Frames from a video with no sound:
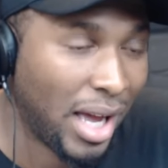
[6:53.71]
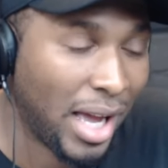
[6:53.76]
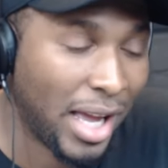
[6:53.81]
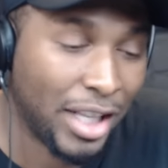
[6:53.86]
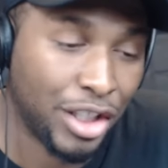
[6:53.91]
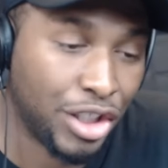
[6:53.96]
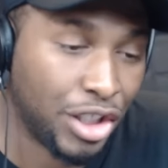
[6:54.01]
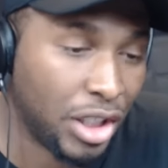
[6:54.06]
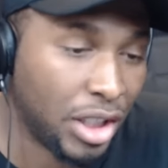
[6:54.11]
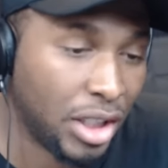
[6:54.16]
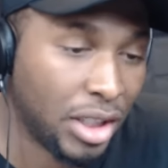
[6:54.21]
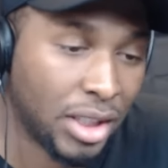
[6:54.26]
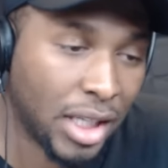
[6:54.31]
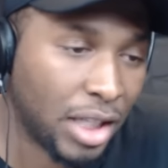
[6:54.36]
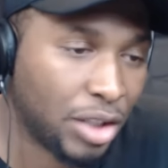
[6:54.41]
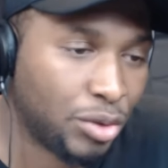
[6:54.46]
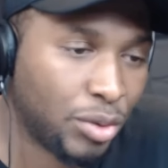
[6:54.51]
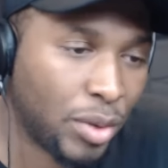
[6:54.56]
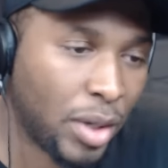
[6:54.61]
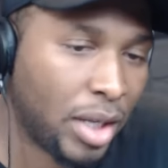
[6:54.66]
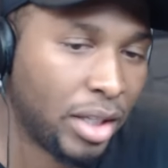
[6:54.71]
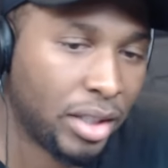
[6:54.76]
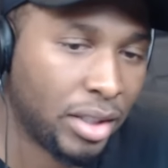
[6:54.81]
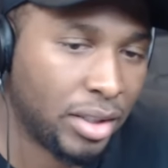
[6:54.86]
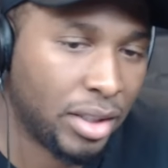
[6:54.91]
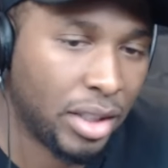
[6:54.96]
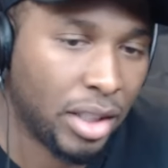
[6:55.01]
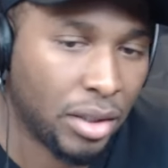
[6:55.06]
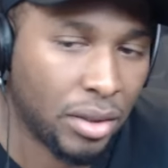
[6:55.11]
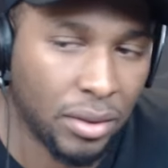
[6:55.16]
And she's not trying
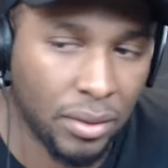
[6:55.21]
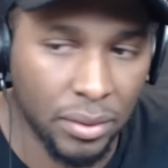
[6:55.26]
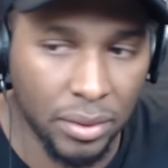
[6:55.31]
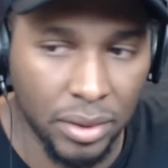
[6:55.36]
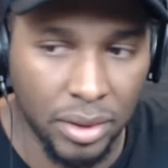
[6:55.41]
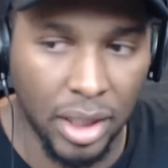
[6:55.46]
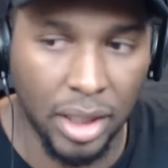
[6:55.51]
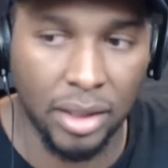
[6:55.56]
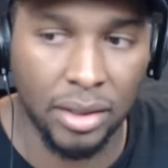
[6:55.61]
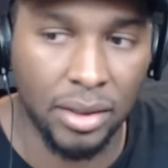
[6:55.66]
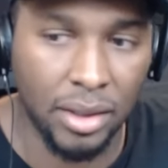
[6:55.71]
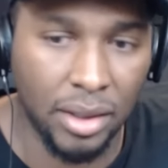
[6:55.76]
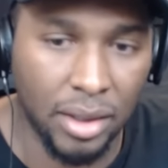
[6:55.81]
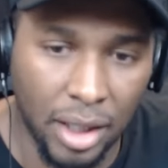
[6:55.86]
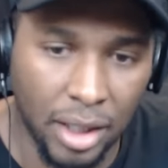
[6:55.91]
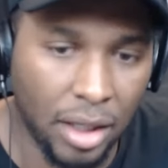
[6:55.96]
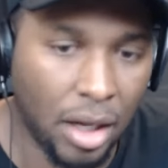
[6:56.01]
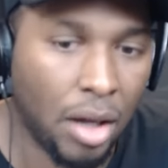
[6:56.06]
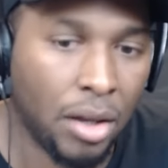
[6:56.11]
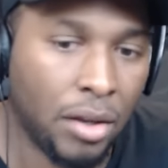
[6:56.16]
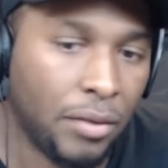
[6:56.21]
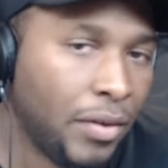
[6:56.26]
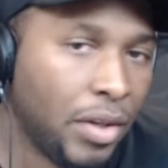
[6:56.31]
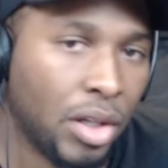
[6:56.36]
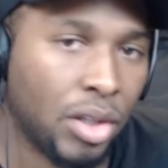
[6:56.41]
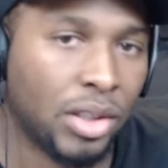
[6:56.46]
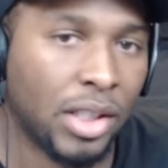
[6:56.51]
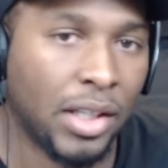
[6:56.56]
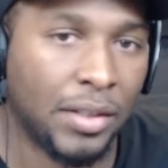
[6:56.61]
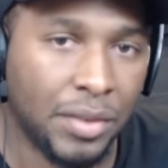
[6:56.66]
to sell sexy. Like all the
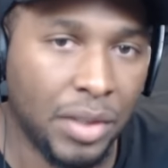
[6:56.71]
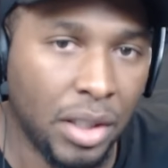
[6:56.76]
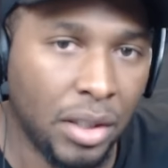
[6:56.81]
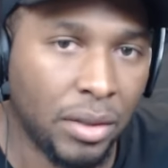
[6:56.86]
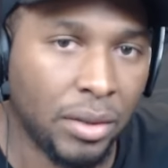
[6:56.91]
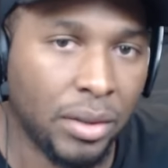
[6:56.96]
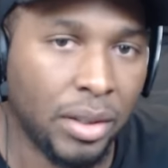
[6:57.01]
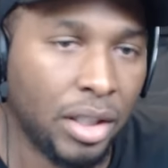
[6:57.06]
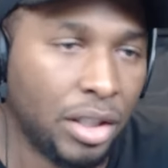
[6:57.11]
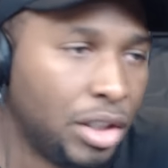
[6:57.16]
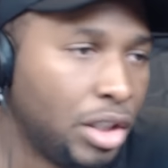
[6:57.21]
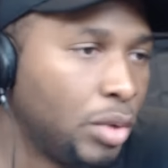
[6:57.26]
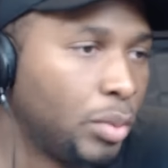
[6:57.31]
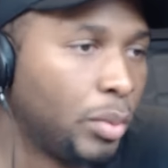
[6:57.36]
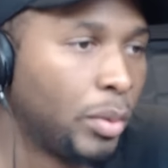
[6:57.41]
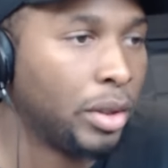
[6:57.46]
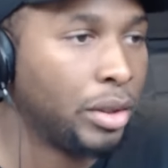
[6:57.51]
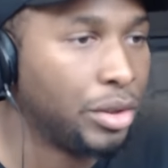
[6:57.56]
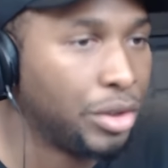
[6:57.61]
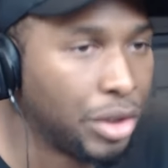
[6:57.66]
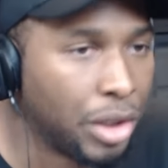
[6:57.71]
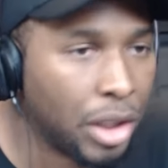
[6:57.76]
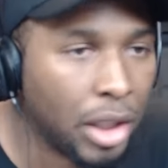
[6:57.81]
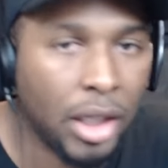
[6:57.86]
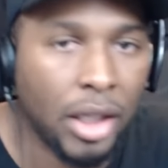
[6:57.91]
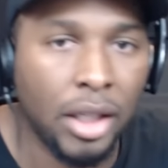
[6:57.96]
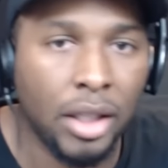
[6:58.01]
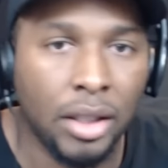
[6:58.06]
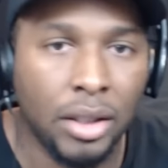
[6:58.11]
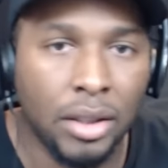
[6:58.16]
videos I've seen her in, she's wearing
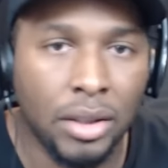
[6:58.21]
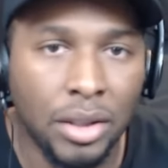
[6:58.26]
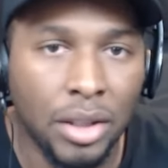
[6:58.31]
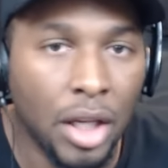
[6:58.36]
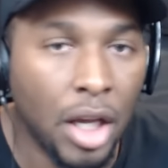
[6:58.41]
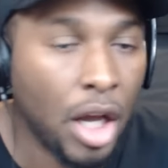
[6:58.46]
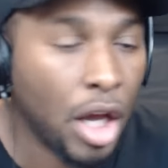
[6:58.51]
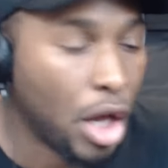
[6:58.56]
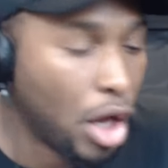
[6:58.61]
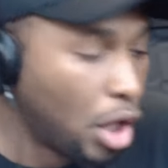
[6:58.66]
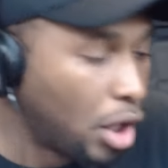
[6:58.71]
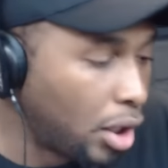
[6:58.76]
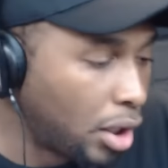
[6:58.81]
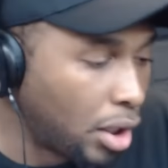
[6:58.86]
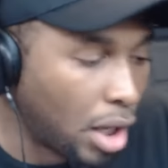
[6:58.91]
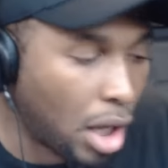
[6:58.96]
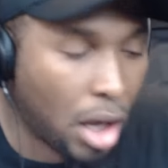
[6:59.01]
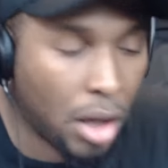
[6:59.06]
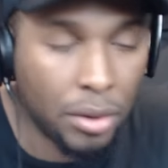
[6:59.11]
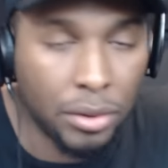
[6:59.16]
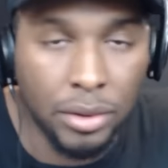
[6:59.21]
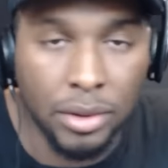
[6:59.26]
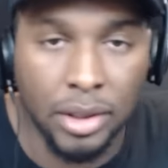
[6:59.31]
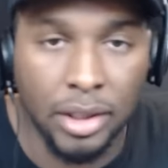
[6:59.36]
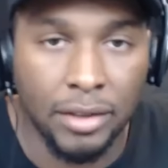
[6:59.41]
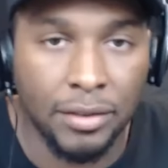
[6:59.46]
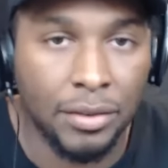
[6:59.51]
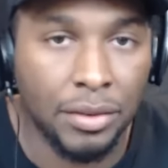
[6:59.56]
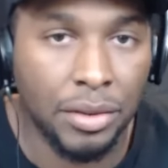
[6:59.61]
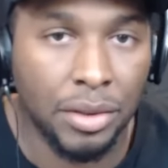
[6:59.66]
jeans, long
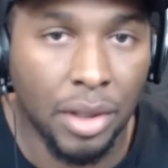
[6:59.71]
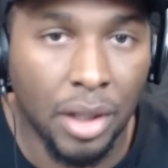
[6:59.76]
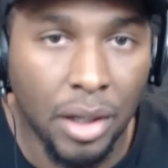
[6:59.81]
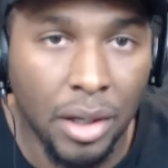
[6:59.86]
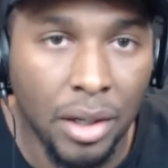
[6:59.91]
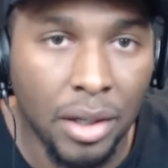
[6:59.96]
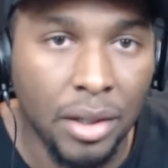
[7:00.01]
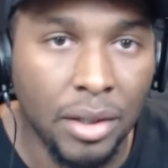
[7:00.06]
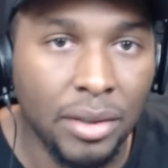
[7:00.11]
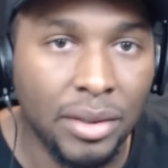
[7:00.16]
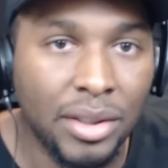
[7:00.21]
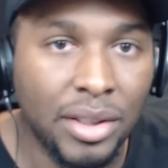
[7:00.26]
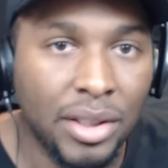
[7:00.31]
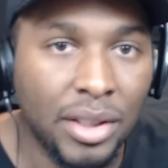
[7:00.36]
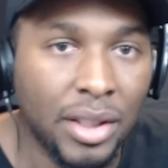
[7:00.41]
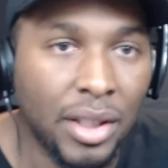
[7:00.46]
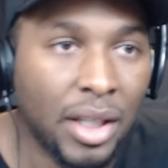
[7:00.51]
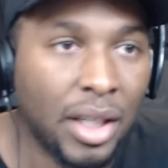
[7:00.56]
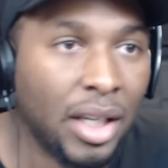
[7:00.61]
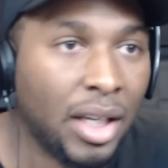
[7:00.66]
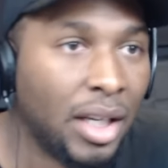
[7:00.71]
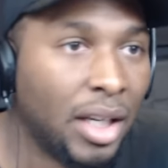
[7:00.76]
sleeve shirts.